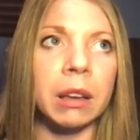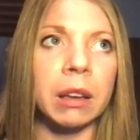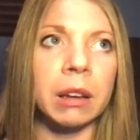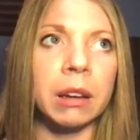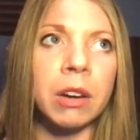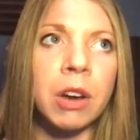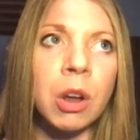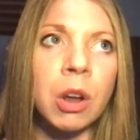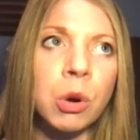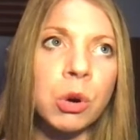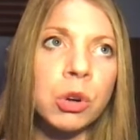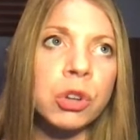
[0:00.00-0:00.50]

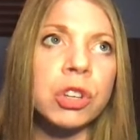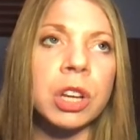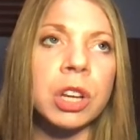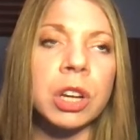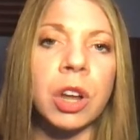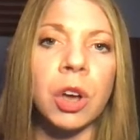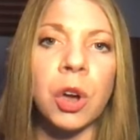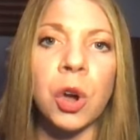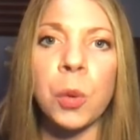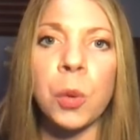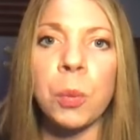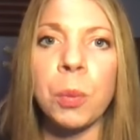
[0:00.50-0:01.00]
Notion
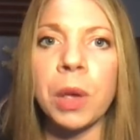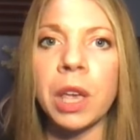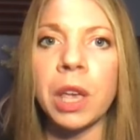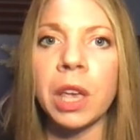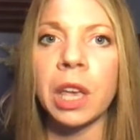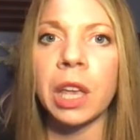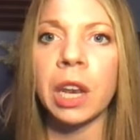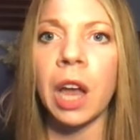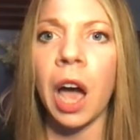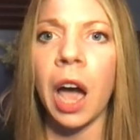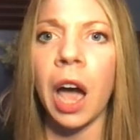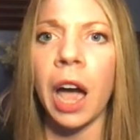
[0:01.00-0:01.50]

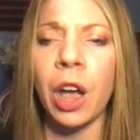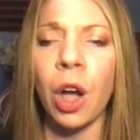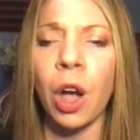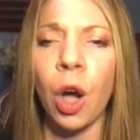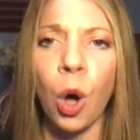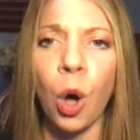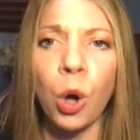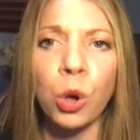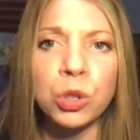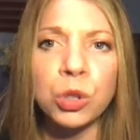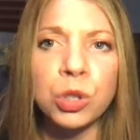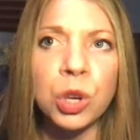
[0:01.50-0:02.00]
open. I
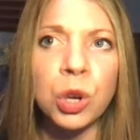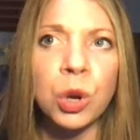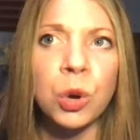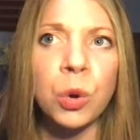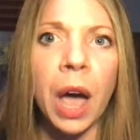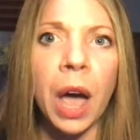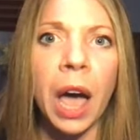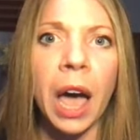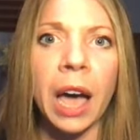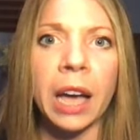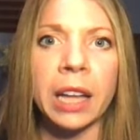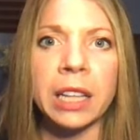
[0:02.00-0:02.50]
also
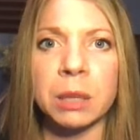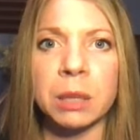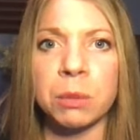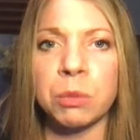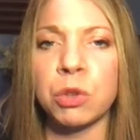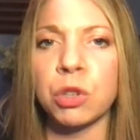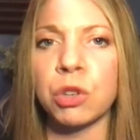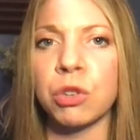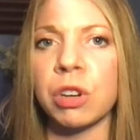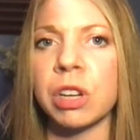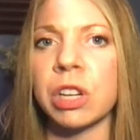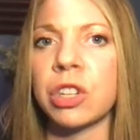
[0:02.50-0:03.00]
had some
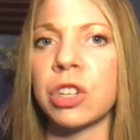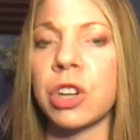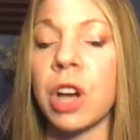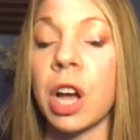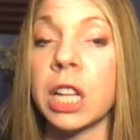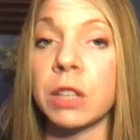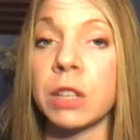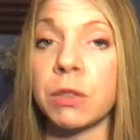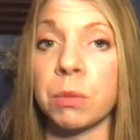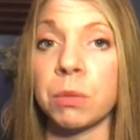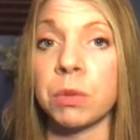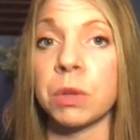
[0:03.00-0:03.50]

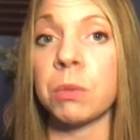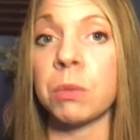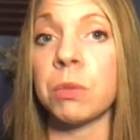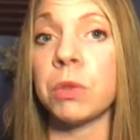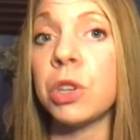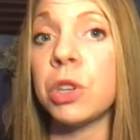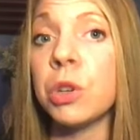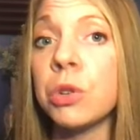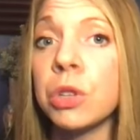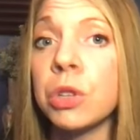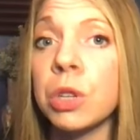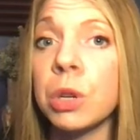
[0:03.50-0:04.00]
screenshots from some
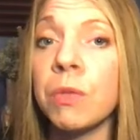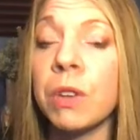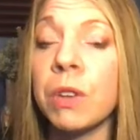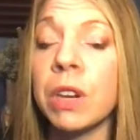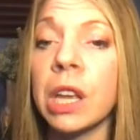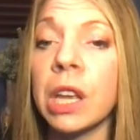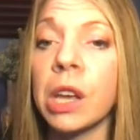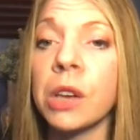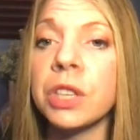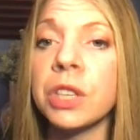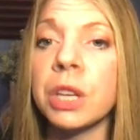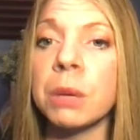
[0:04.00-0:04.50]
YouTube
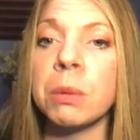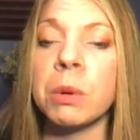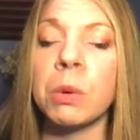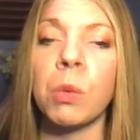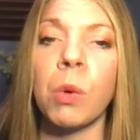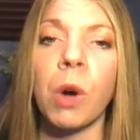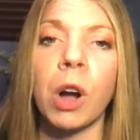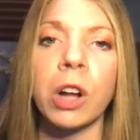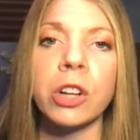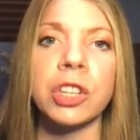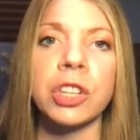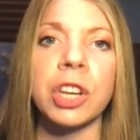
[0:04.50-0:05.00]
videos that I've been
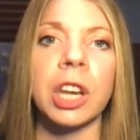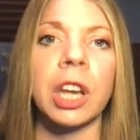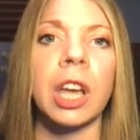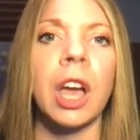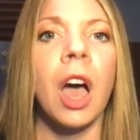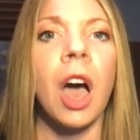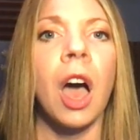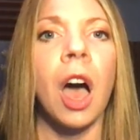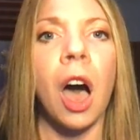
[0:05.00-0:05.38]
watching